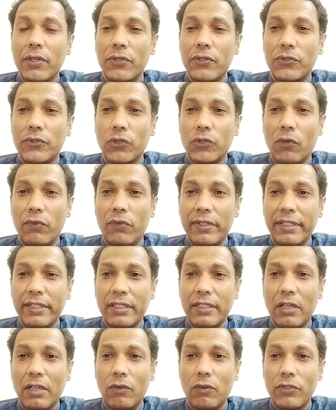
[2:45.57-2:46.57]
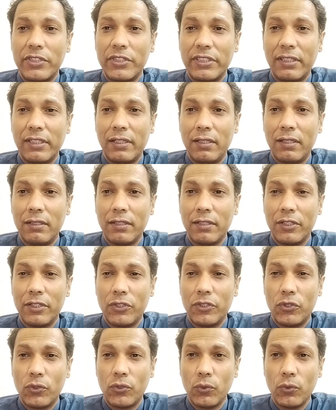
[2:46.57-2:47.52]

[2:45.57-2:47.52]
Sovereignty Council